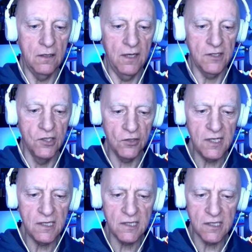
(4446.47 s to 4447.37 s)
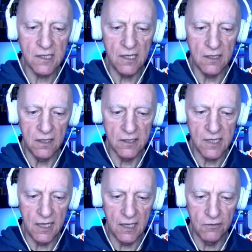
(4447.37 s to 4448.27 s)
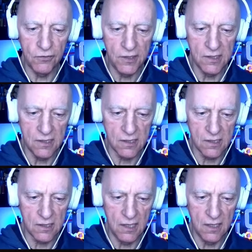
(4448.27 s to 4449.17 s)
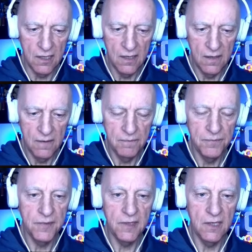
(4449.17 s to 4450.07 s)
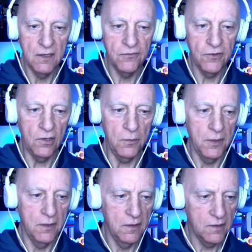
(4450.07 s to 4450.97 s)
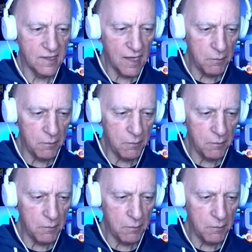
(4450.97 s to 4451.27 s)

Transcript: It's not easy to see to hear the voices because they're. Yeah, full up. Does that